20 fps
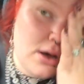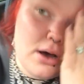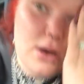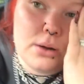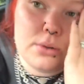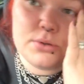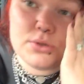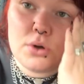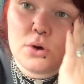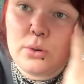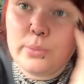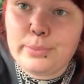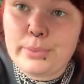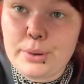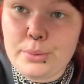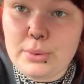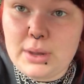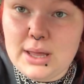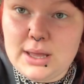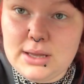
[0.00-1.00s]
I was on
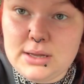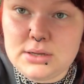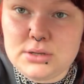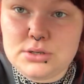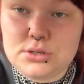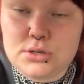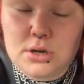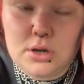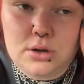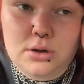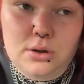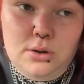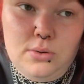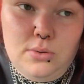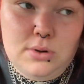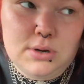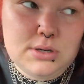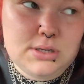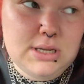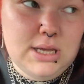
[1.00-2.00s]
my way
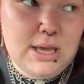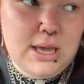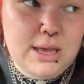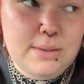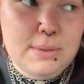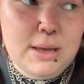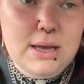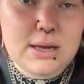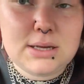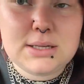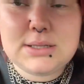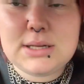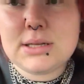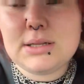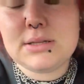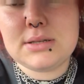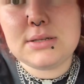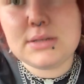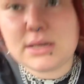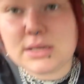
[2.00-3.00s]
to TK Maxx
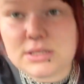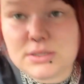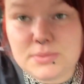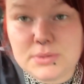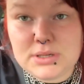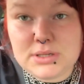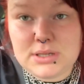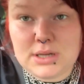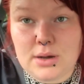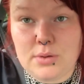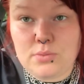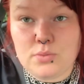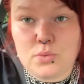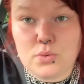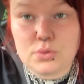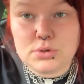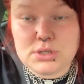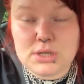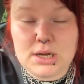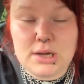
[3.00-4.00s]
and Sainsbury's to get
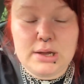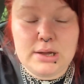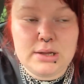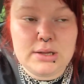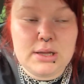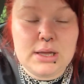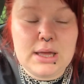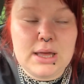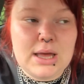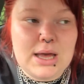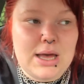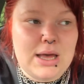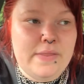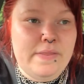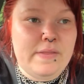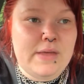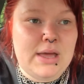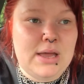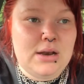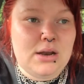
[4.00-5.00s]
water
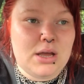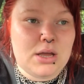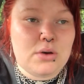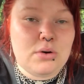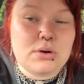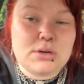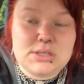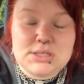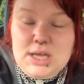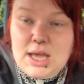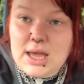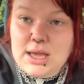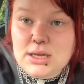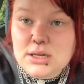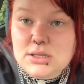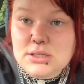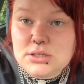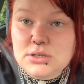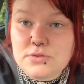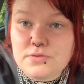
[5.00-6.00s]
and then I got a
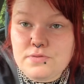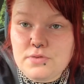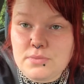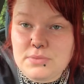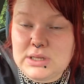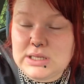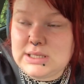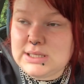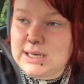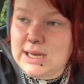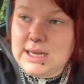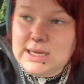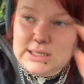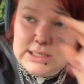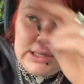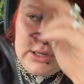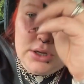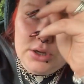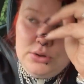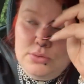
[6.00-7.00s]
text from this
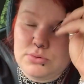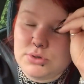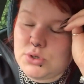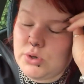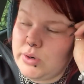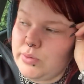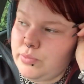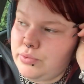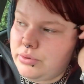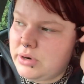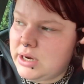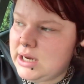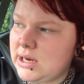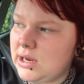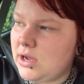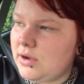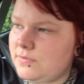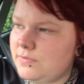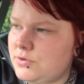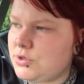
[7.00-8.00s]
lady who was on
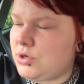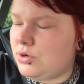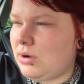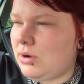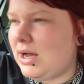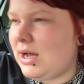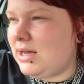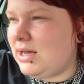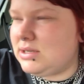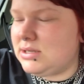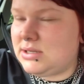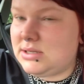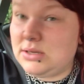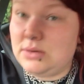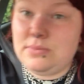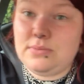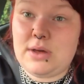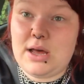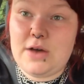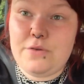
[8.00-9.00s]
Pre-Loved who had
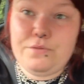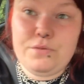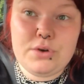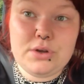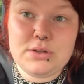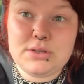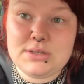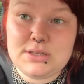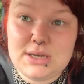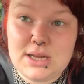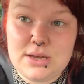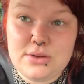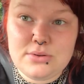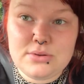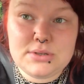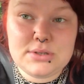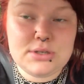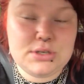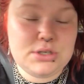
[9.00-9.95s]
some African snails